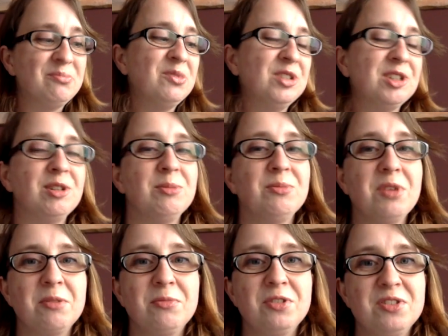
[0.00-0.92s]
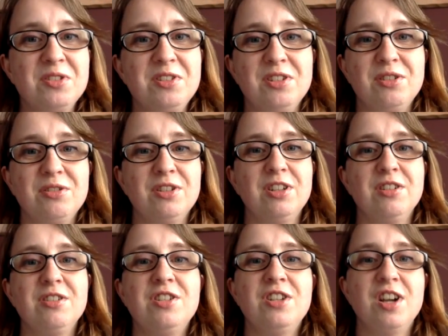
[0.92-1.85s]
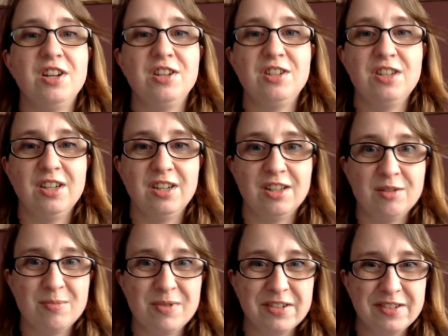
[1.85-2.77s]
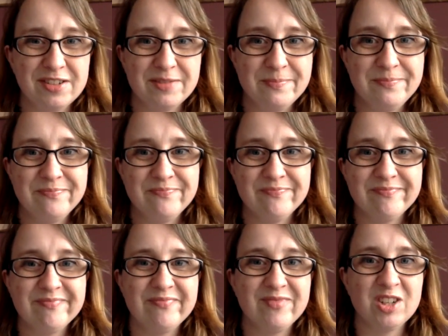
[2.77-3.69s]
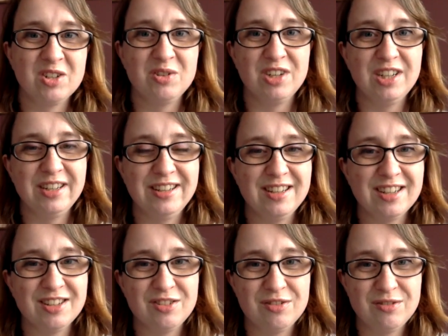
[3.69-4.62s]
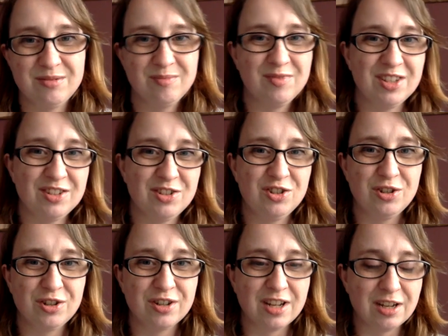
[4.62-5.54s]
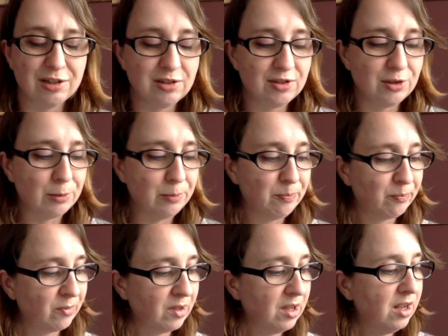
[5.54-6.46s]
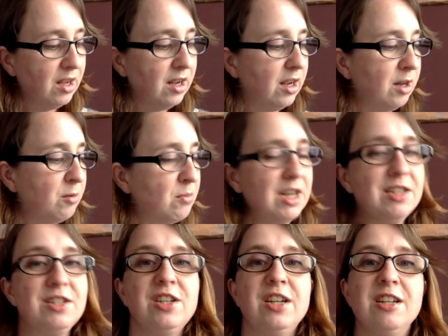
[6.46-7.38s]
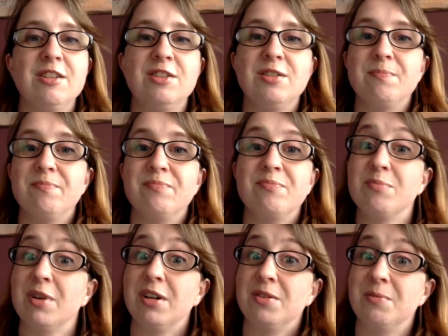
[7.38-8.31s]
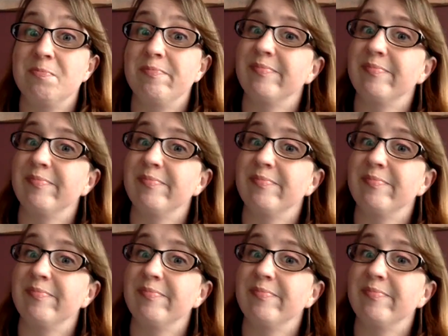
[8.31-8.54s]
So I'm considering changing it, but not really that sure yet. So it might change, but